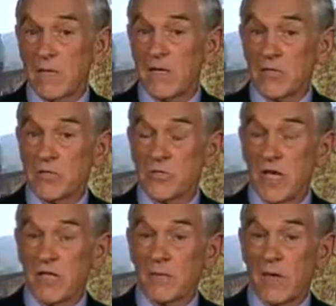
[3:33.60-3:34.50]
because there's
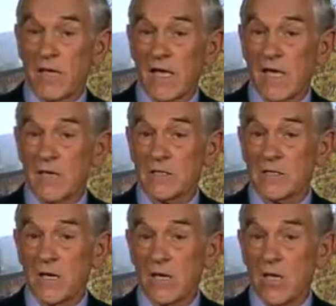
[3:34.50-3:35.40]
nothing but chaos
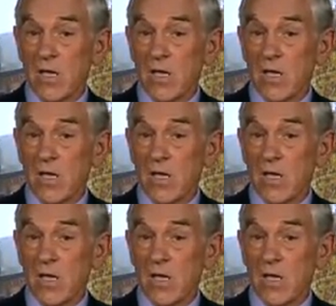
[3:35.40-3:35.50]
there.